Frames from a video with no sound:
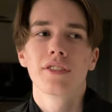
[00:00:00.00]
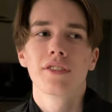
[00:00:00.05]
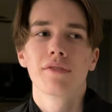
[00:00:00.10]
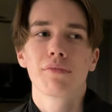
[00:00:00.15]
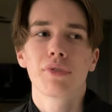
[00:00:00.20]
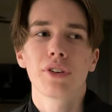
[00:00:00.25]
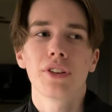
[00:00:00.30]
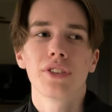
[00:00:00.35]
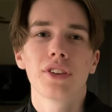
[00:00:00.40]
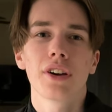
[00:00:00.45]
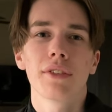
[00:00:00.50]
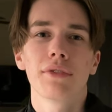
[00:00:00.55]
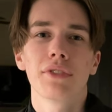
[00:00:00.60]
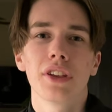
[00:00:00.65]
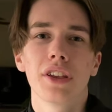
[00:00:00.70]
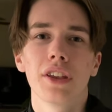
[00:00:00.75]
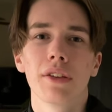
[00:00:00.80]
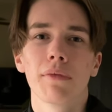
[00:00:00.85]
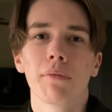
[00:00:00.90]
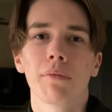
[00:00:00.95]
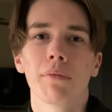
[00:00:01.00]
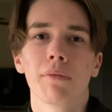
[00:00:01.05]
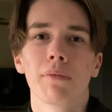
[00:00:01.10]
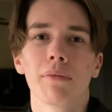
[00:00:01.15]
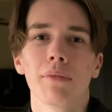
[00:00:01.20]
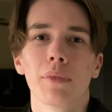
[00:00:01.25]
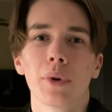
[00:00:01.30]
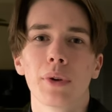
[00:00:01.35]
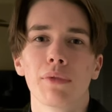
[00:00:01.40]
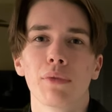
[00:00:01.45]
pretty tough team.
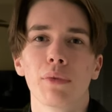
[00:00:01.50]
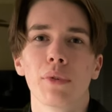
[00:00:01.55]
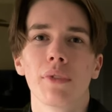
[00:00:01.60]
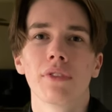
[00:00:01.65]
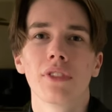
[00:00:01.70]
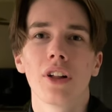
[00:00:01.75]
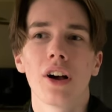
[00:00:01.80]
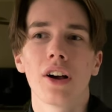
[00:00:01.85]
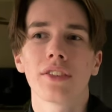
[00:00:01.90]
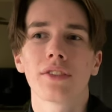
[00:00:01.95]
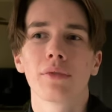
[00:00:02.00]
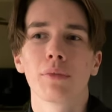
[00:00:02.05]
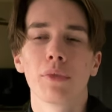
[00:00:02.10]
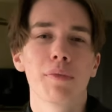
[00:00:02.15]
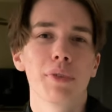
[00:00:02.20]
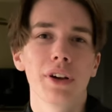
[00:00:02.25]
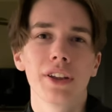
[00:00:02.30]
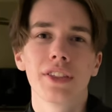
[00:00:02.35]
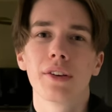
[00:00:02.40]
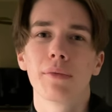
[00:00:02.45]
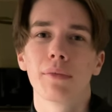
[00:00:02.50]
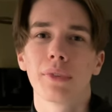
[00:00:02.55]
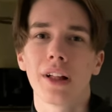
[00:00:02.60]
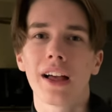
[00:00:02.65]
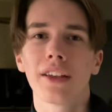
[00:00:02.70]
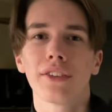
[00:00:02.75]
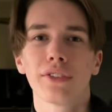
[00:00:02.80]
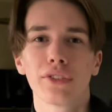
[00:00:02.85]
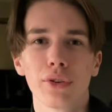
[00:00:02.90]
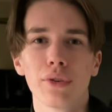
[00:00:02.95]
We've we've lost. We played them the
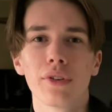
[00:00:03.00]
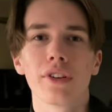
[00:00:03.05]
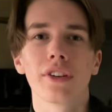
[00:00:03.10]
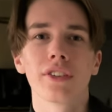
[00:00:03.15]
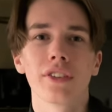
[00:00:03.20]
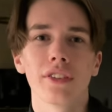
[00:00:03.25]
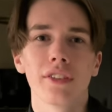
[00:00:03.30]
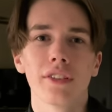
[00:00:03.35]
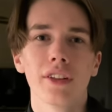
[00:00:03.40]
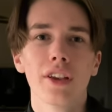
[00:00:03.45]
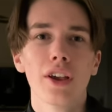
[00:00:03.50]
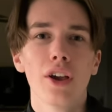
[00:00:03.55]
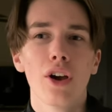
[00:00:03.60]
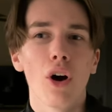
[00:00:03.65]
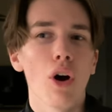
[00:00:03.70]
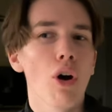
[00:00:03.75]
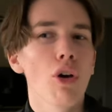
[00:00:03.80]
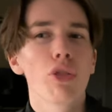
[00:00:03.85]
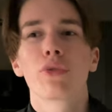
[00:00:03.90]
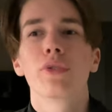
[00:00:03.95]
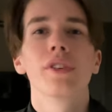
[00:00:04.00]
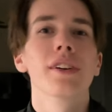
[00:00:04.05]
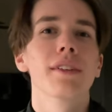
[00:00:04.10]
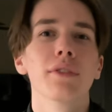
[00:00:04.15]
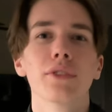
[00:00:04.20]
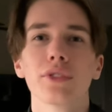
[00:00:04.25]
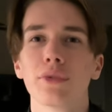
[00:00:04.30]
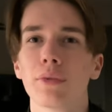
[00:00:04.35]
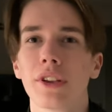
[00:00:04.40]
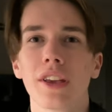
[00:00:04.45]
last two years, and all three
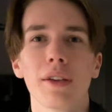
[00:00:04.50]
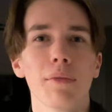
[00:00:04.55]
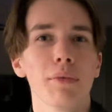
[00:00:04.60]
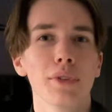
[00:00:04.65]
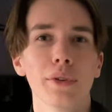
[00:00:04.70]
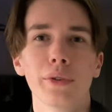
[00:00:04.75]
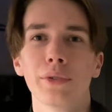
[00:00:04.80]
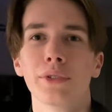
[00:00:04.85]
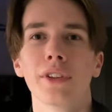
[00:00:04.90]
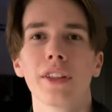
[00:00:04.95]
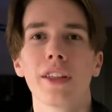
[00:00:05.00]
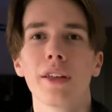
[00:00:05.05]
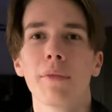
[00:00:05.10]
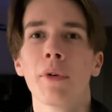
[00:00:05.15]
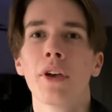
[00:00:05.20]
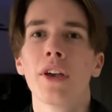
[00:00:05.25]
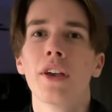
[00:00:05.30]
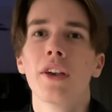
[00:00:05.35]
levels we keep losing them.